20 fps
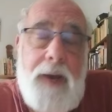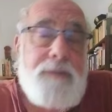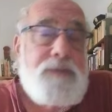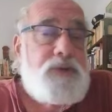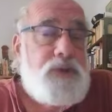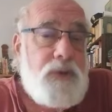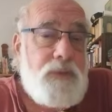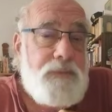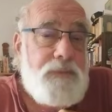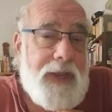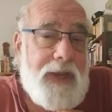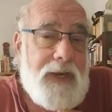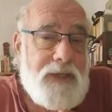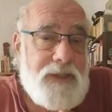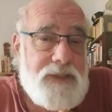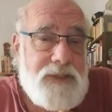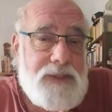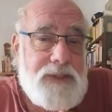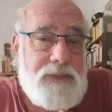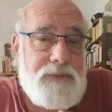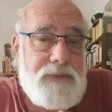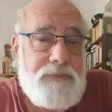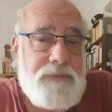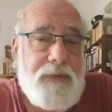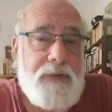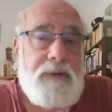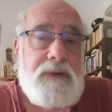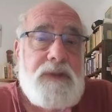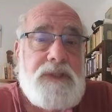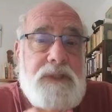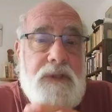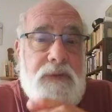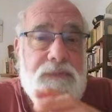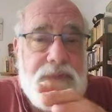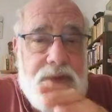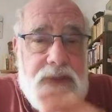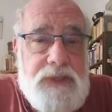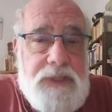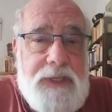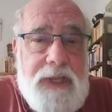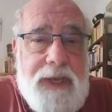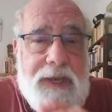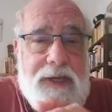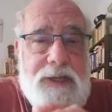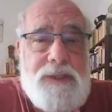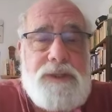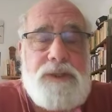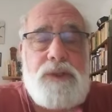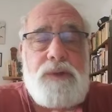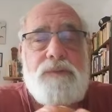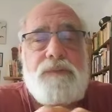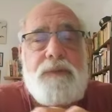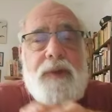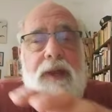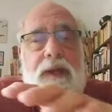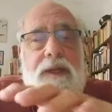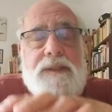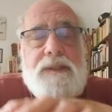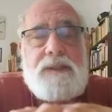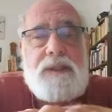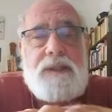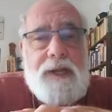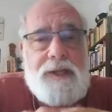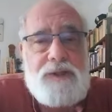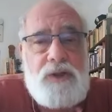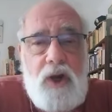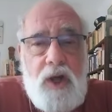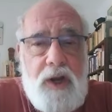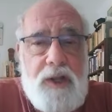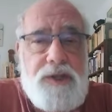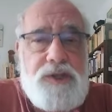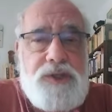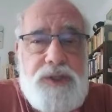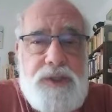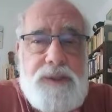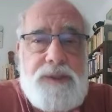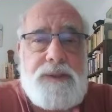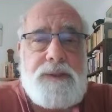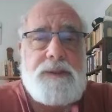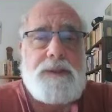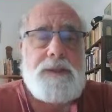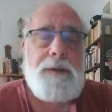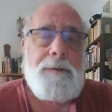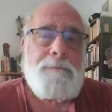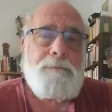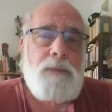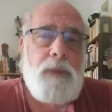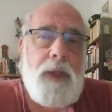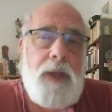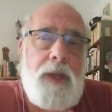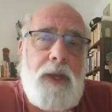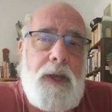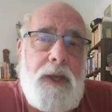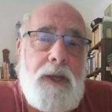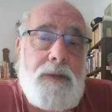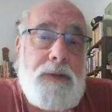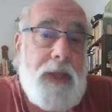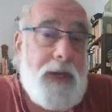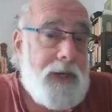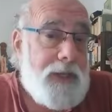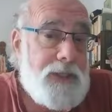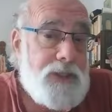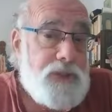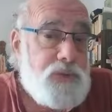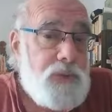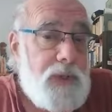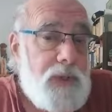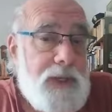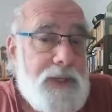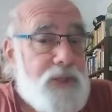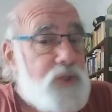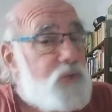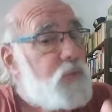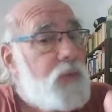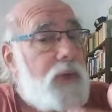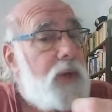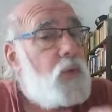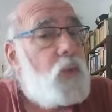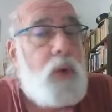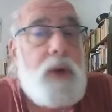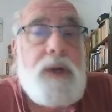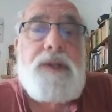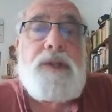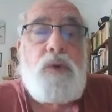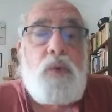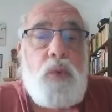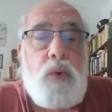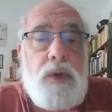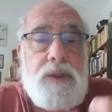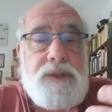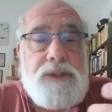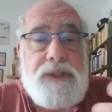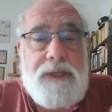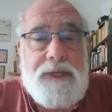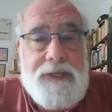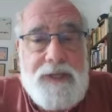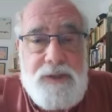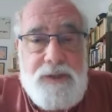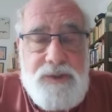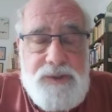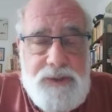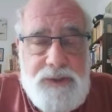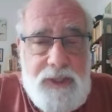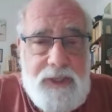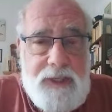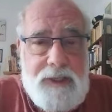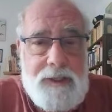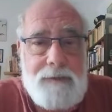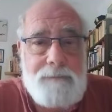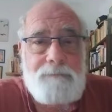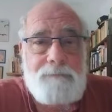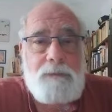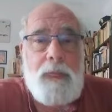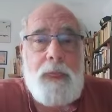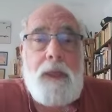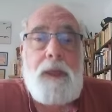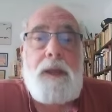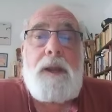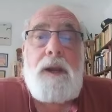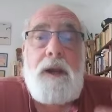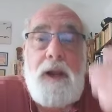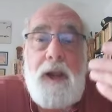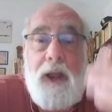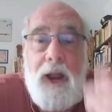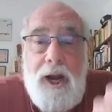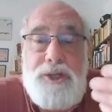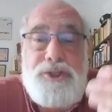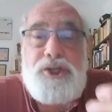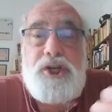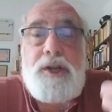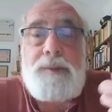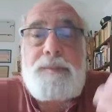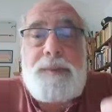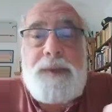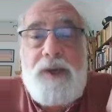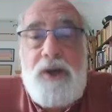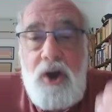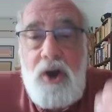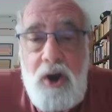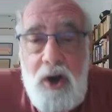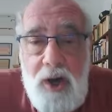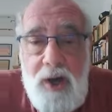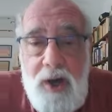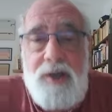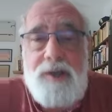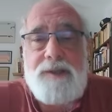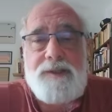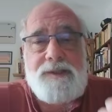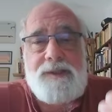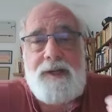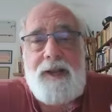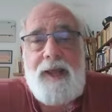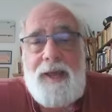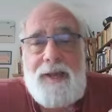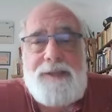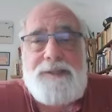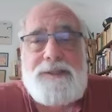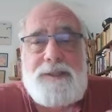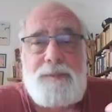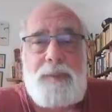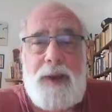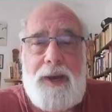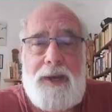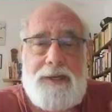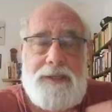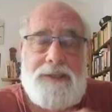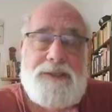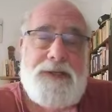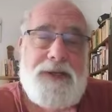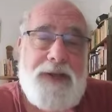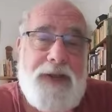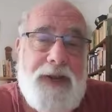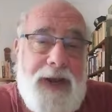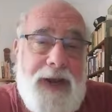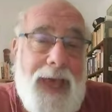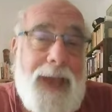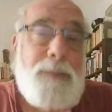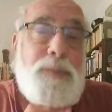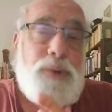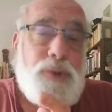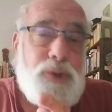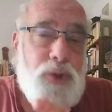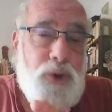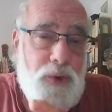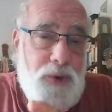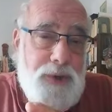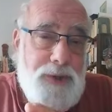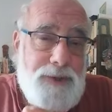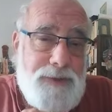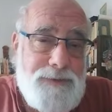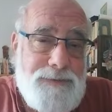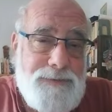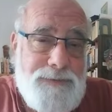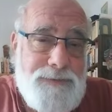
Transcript: surveillance, very sophisticated surveillance technologies that Israel is really one of the world's leaders in, largely because it has the Palestinian laboratory.